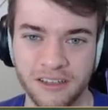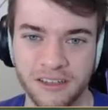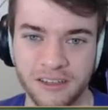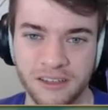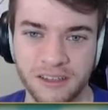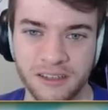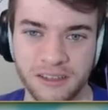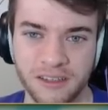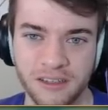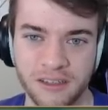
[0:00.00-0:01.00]

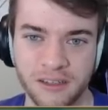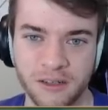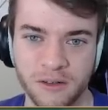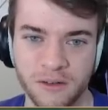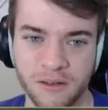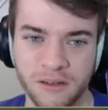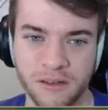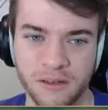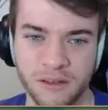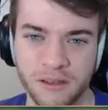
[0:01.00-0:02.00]

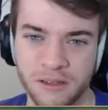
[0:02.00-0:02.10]
[no speech]